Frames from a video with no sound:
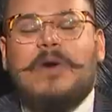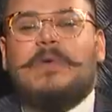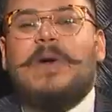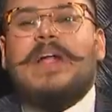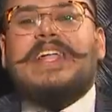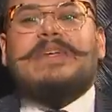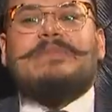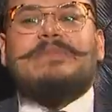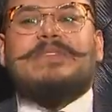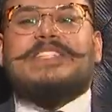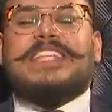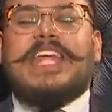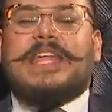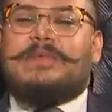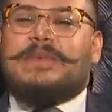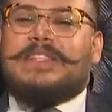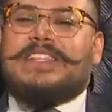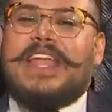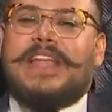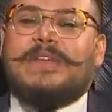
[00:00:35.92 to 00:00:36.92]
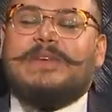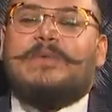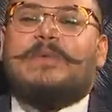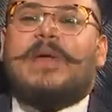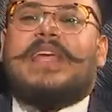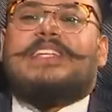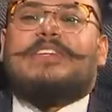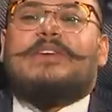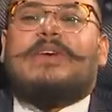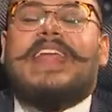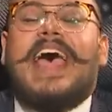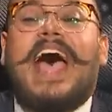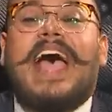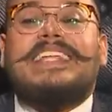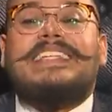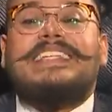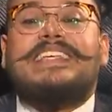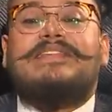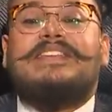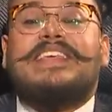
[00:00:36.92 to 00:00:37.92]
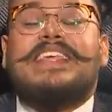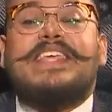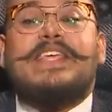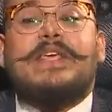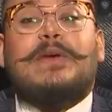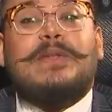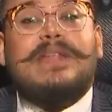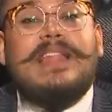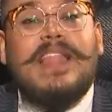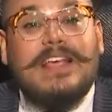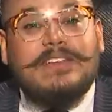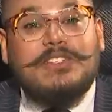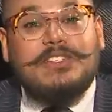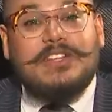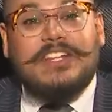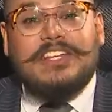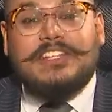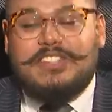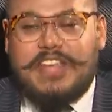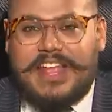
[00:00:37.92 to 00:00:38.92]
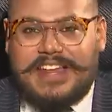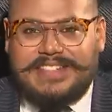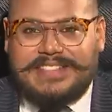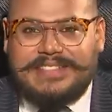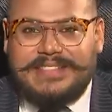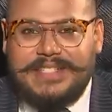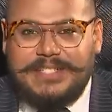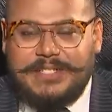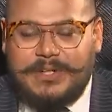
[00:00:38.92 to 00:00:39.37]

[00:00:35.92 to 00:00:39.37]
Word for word: Welcome to Date With Danu right here on Hi T V, your luxury channel.